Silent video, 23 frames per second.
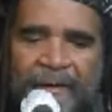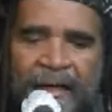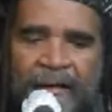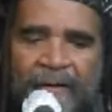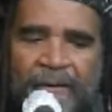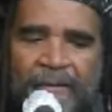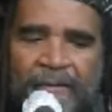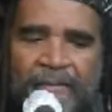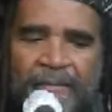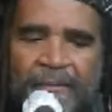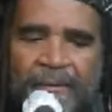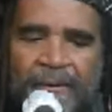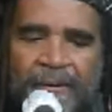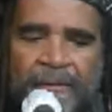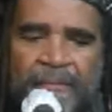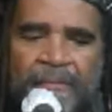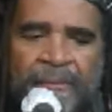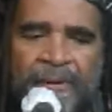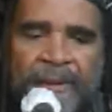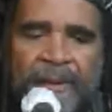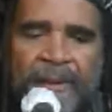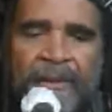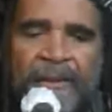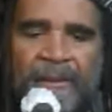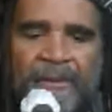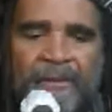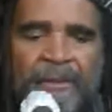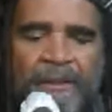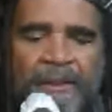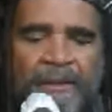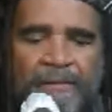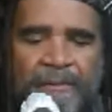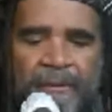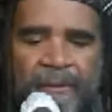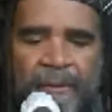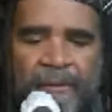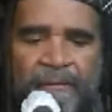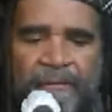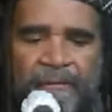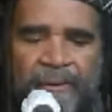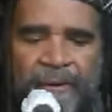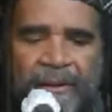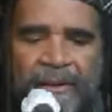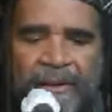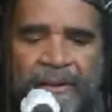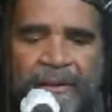found to be useful
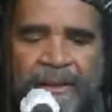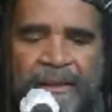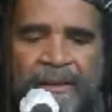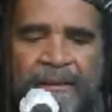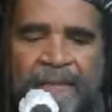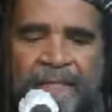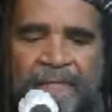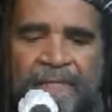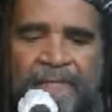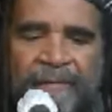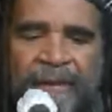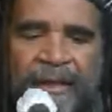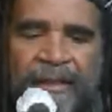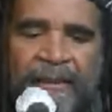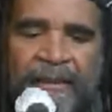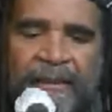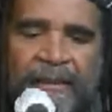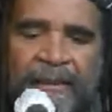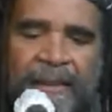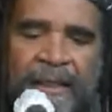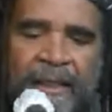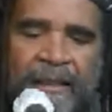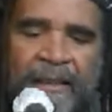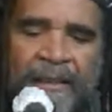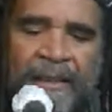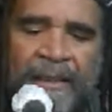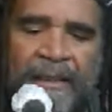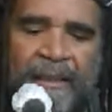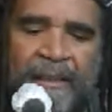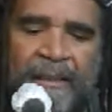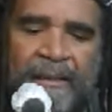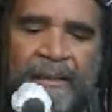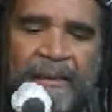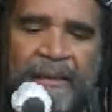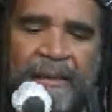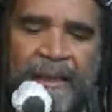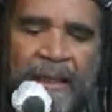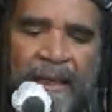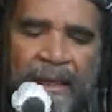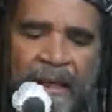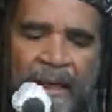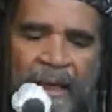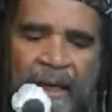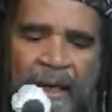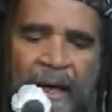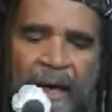for disinfecting against
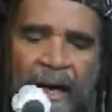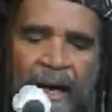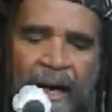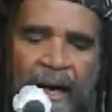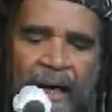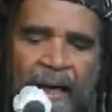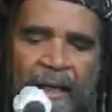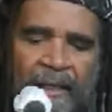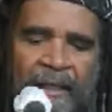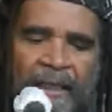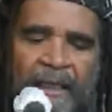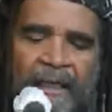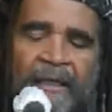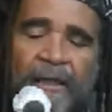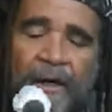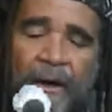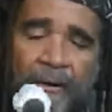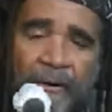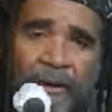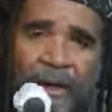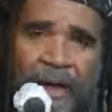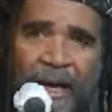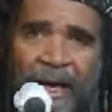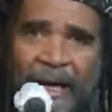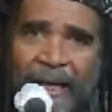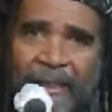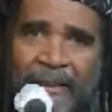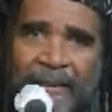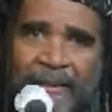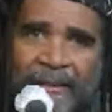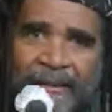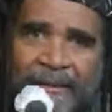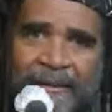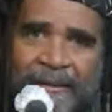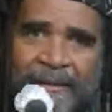E. coli.